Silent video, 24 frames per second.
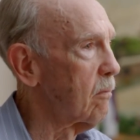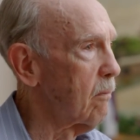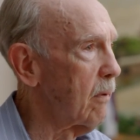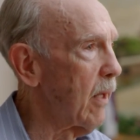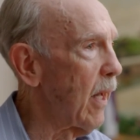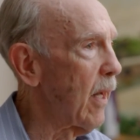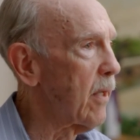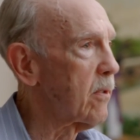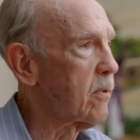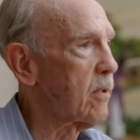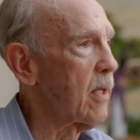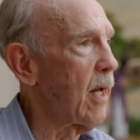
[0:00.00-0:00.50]

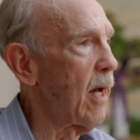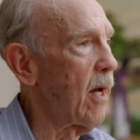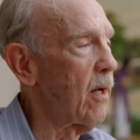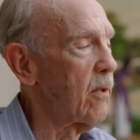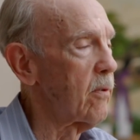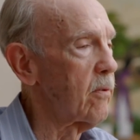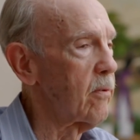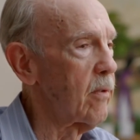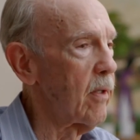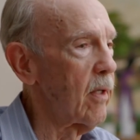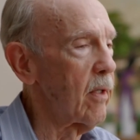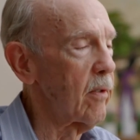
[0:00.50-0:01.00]
guest
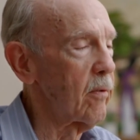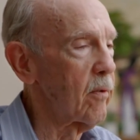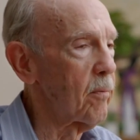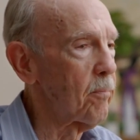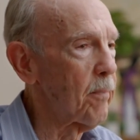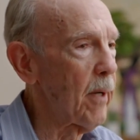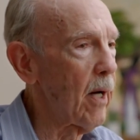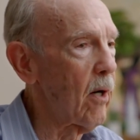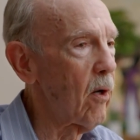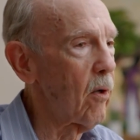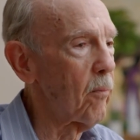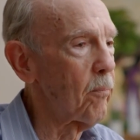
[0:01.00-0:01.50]
house there at the
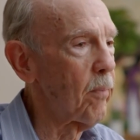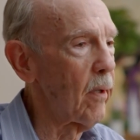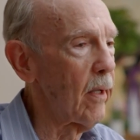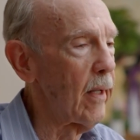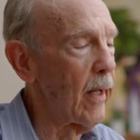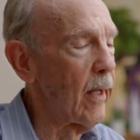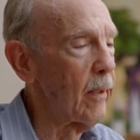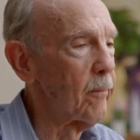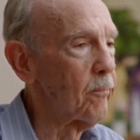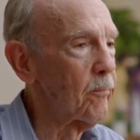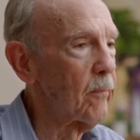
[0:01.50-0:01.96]
power plant.